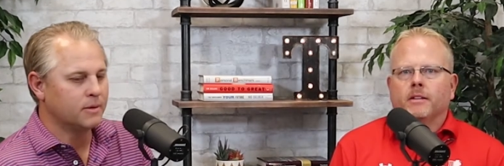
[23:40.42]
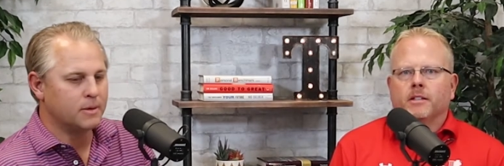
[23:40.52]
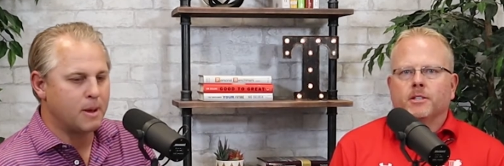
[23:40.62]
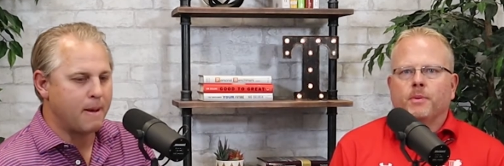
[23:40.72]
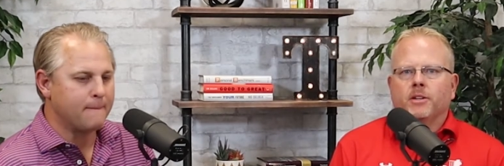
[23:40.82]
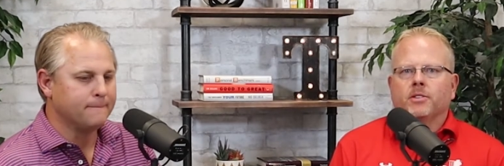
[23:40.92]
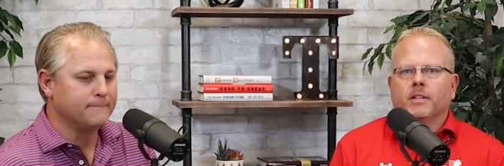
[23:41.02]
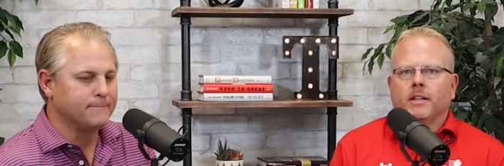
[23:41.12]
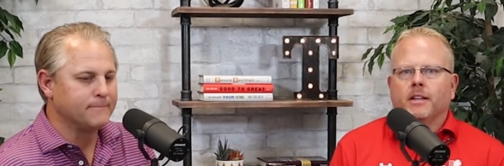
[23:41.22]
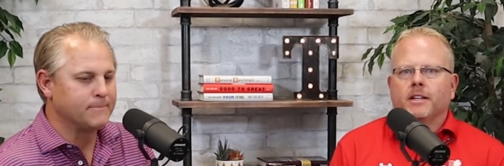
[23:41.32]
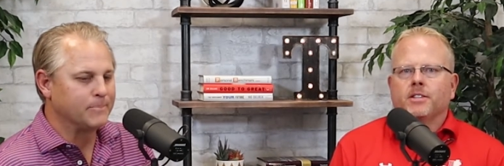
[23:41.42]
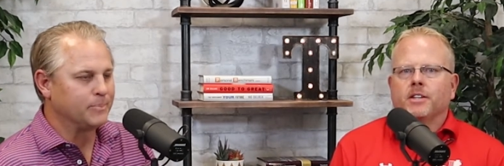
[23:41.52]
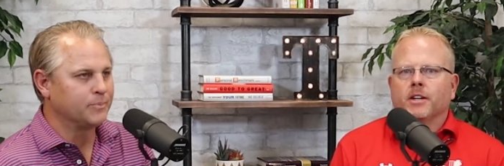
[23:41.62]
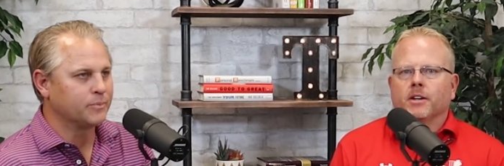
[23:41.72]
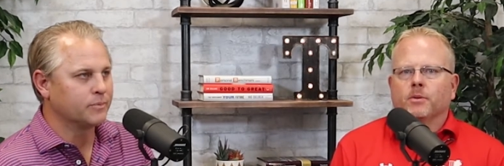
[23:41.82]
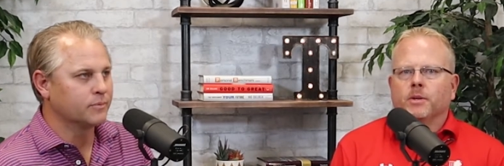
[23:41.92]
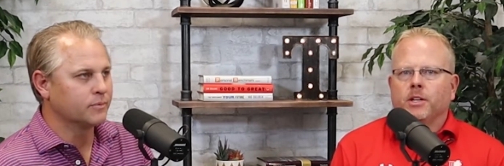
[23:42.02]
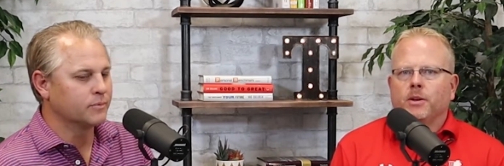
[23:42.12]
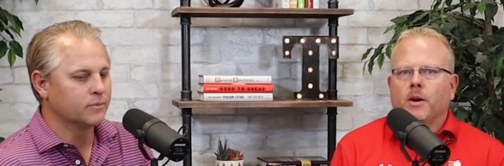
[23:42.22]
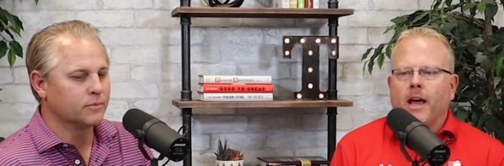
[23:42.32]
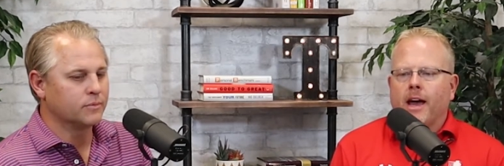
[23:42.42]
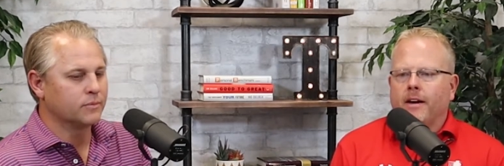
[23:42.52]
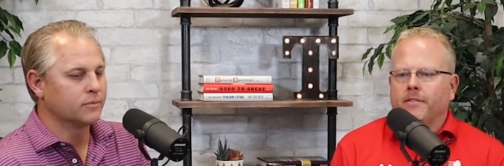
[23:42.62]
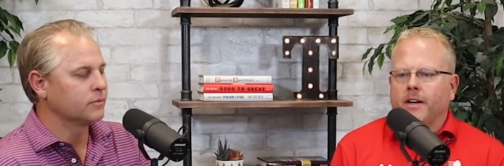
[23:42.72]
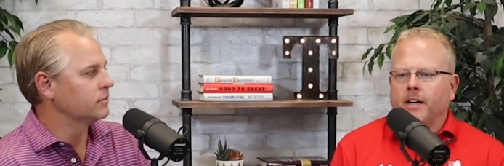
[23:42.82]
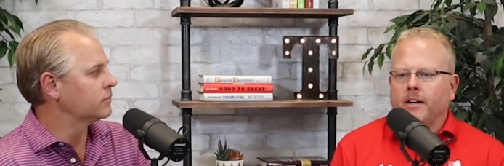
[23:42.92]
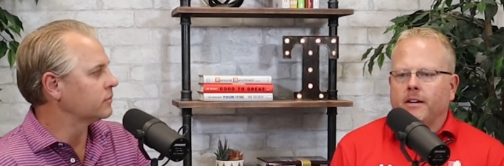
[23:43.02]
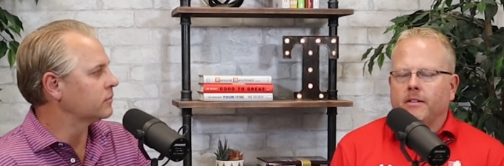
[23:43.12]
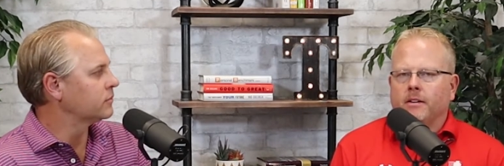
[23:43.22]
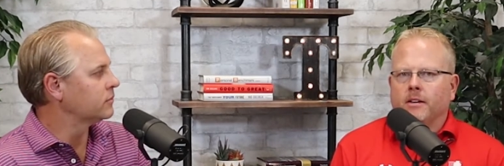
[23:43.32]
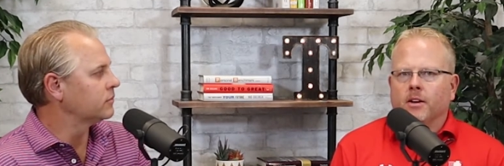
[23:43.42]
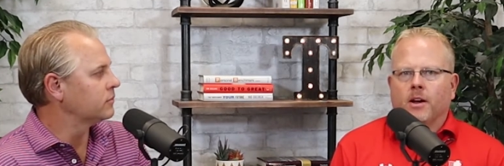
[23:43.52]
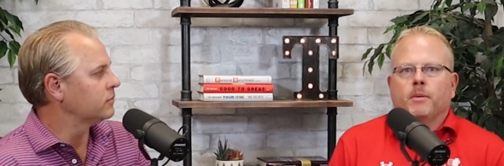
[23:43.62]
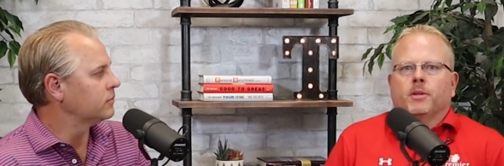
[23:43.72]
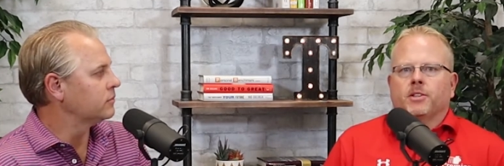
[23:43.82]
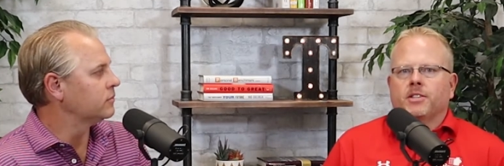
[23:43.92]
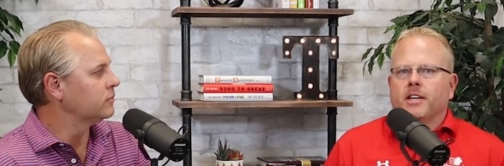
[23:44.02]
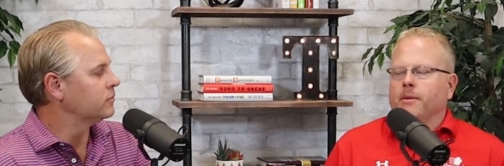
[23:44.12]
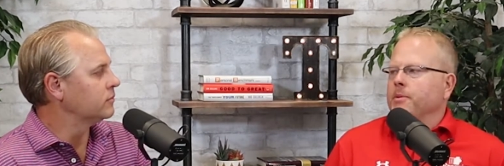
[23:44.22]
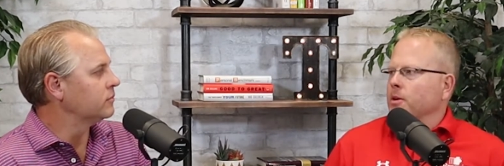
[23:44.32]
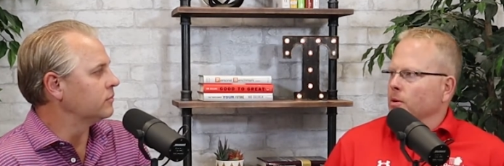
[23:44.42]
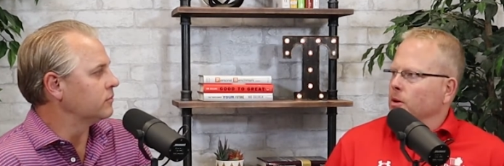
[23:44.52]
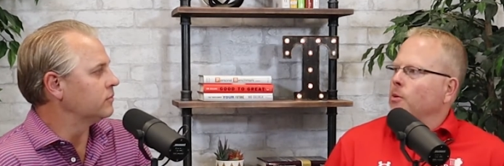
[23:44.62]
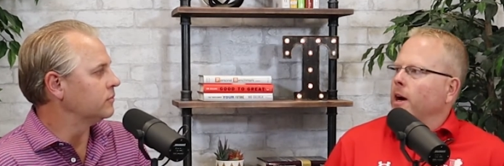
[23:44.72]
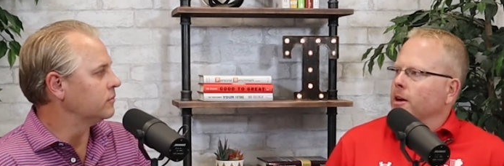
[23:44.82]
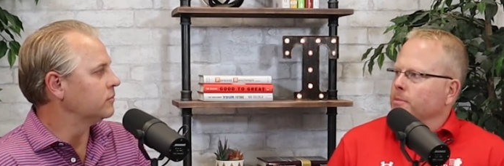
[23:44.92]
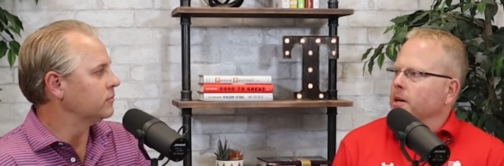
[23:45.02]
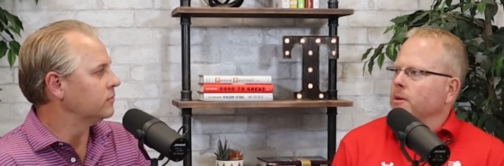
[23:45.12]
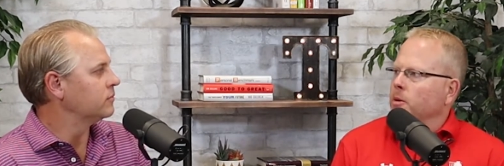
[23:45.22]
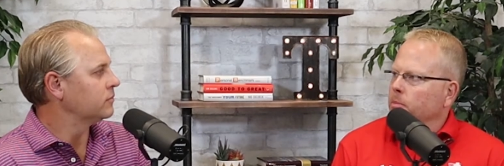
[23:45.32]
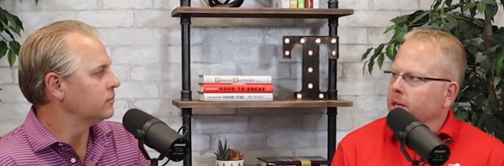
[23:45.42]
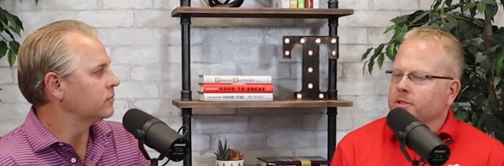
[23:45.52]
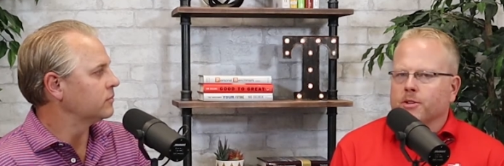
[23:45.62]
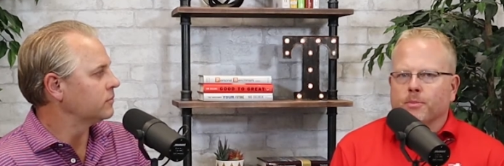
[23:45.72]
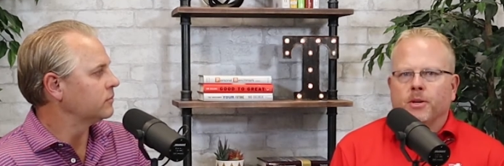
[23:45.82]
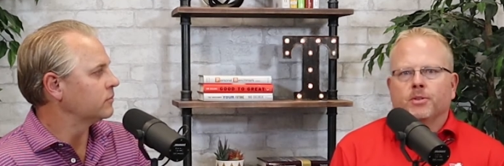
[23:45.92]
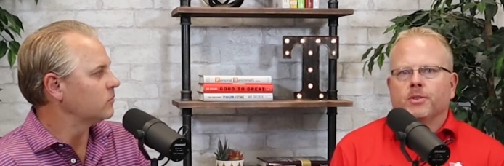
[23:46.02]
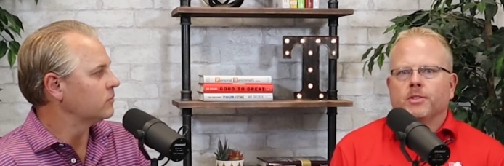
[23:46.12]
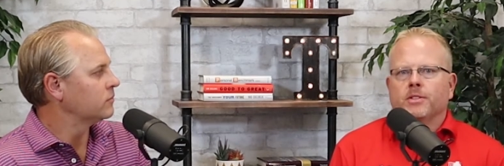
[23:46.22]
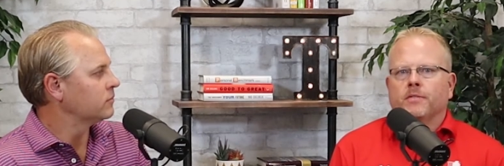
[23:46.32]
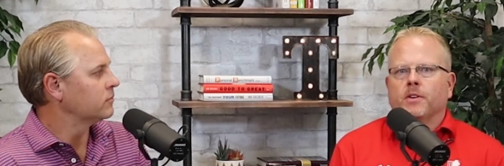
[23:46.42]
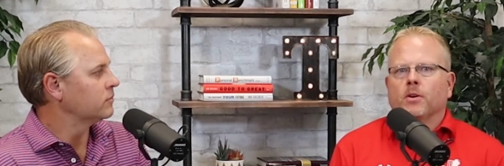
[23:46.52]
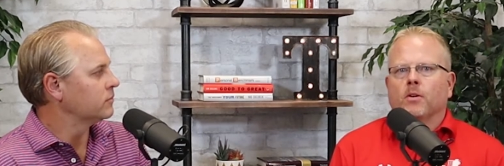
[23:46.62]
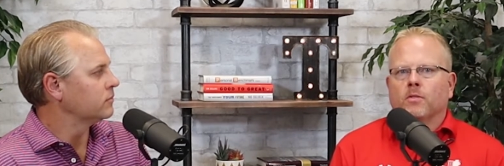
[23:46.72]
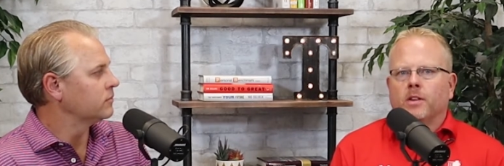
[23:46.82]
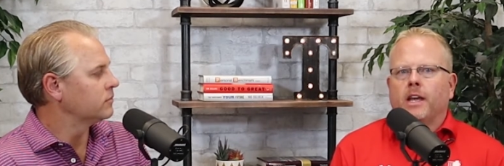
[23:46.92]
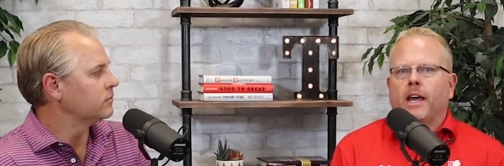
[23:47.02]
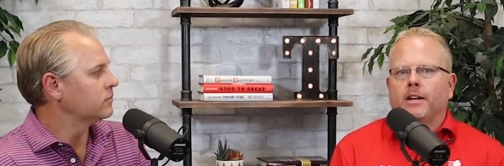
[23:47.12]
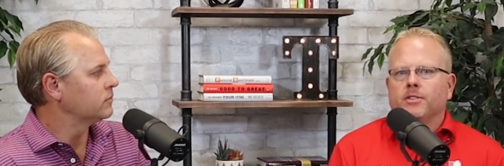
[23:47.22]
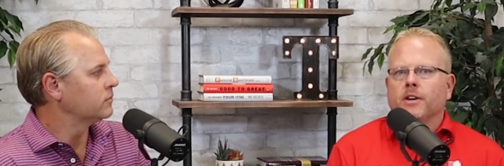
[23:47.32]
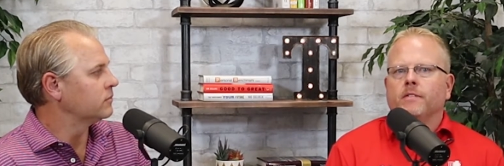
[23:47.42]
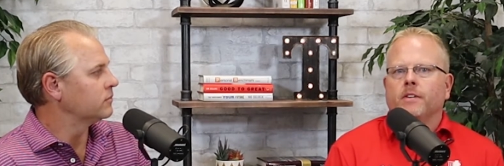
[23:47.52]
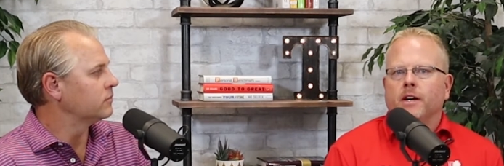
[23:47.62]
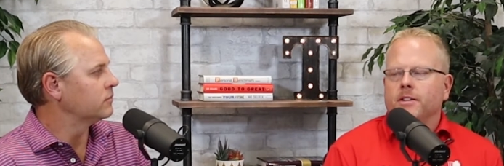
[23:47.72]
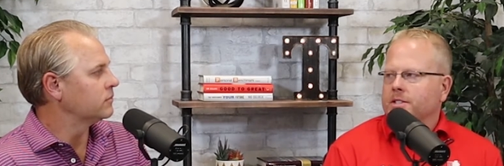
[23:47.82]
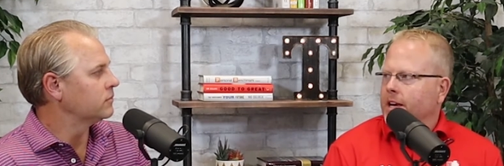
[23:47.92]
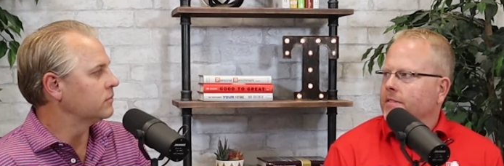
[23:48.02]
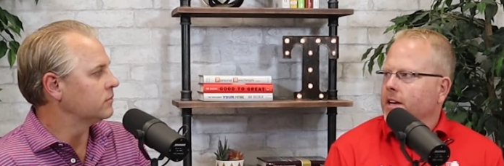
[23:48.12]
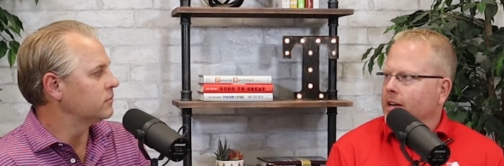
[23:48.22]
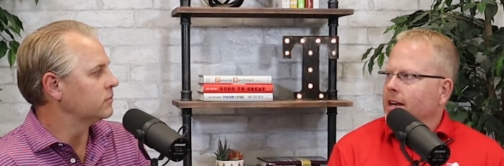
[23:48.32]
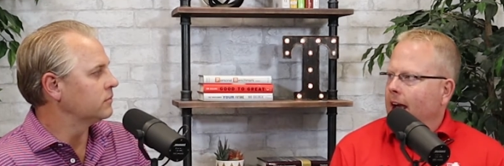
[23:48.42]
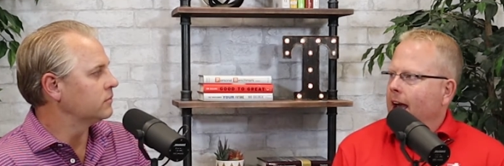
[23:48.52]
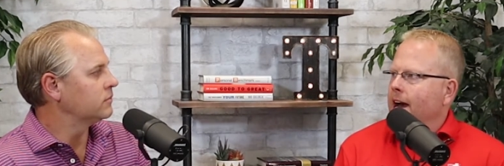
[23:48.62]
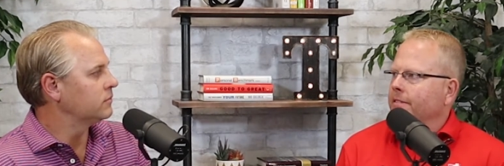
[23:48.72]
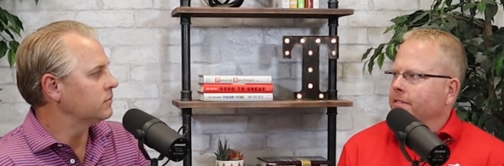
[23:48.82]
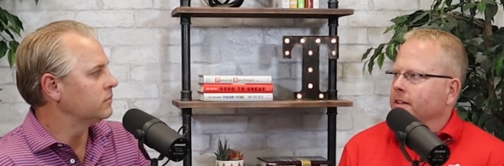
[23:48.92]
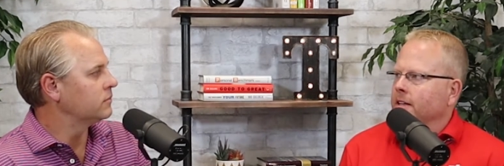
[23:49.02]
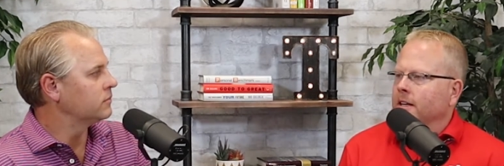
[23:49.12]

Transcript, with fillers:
Speaker 1: it, especially this year when you have uh, you're able to skip your required minimum distributions if you're over the age of uh, 70 and a half.